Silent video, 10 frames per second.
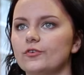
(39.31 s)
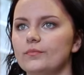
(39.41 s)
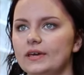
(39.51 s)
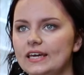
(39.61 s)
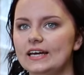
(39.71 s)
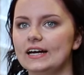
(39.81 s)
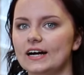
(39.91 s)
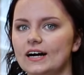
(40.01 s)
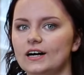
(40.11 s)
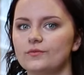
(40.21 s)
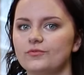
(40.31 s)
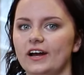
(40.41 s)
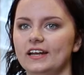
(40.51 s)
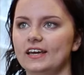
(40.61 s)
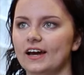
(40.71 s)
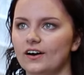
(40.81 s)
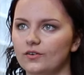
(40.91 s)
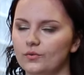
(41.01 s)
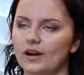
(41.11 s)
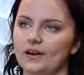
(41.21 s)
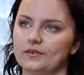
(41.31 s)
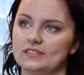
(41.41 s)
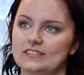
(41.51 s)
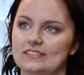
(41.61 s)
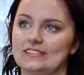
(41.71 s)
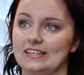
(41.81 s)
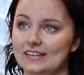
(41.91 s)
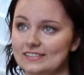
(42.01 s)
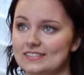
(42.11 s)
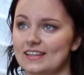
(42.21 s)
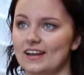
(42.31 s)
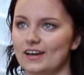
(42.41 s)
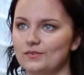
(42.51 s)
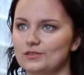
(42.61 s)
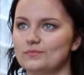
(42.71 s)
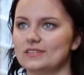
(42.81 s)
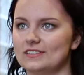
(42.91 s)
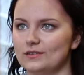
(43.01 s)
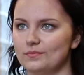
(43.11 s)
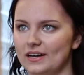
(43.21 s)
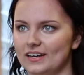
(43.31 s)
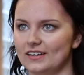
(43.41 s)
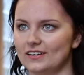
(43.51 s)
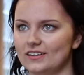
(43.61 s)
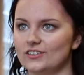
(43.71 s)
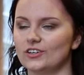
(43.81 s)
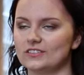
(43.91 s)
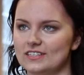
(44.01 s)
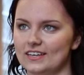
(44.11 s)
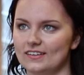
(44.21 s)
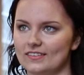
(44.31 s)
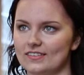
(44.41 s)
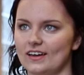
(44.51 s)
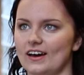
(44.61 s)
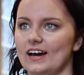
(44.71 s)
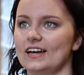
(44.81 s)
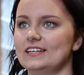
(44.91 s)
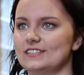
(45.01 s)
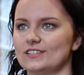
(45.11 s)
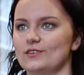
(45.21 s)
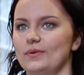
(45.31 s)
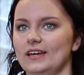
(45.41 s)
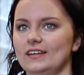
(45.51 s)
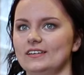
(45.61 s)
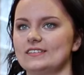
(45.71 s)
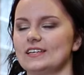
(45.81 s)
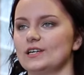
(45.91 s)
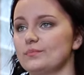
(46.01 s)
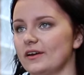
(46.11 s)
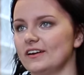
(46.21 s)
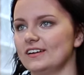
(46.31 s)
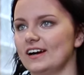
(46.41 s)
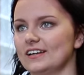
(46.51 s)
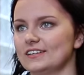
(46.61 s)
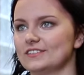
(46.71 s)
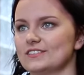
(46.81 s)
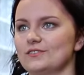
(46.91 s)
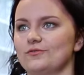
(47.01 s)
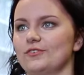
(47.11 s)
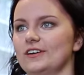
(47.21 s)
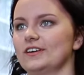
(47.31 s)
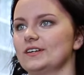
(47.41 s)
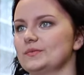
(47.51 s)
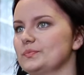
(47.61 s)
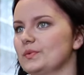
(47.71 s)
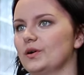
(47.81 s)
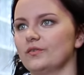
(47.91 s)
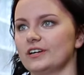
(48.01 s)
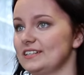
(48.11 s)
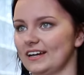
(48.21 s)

For me, um, finding out when I was six that I was missing my adult teeth, I anticipated seeing a periodontist for over a